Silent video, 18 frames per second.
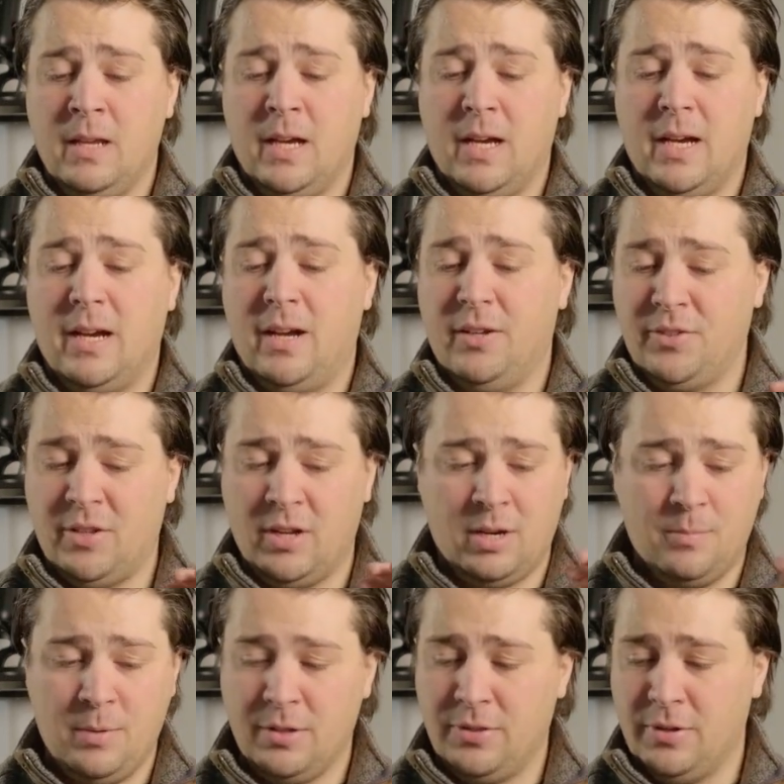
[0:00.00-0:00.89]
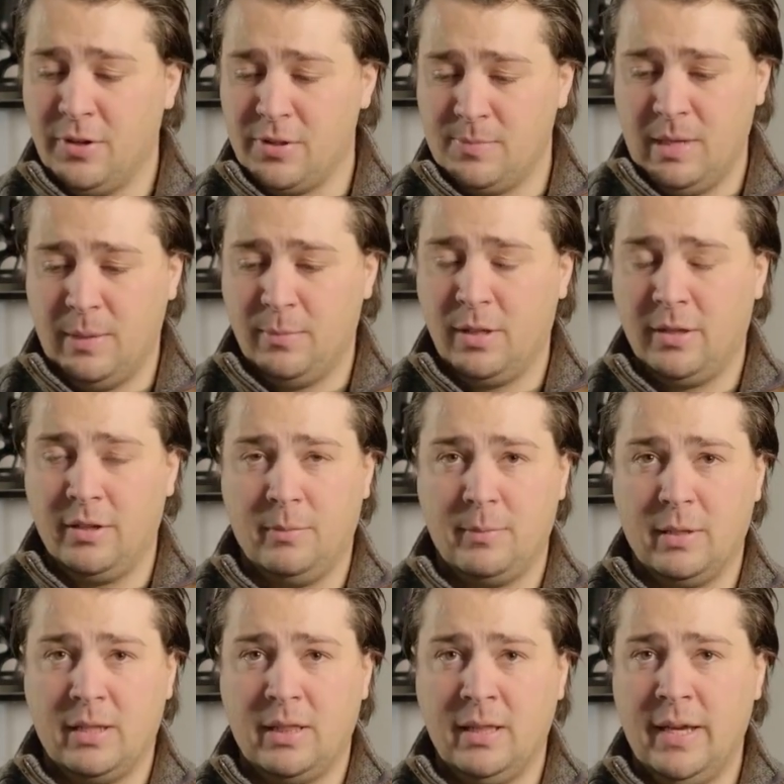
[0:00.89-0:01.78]
I'll talk about those maybe a little
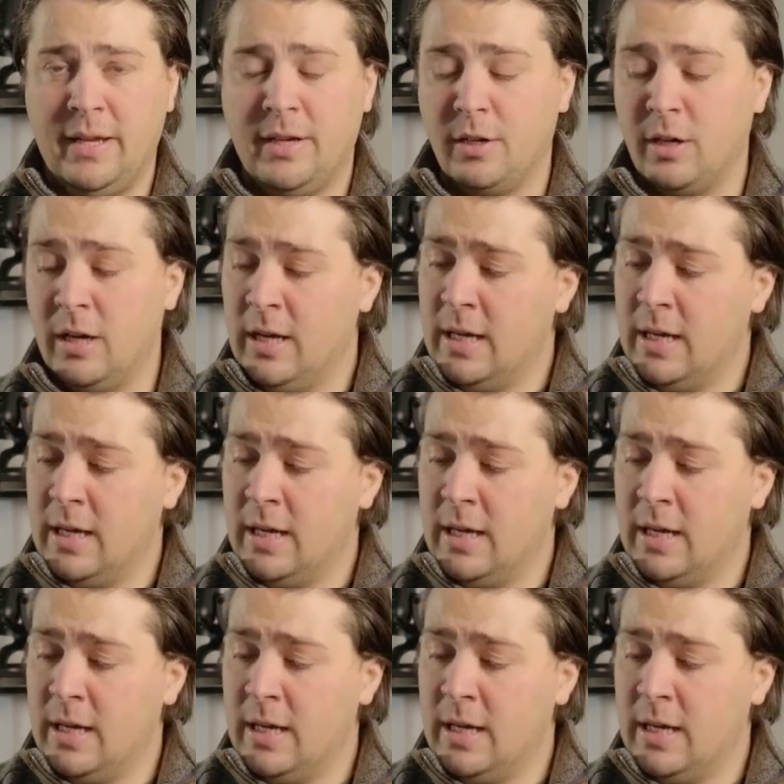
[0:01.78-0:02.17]
bit later.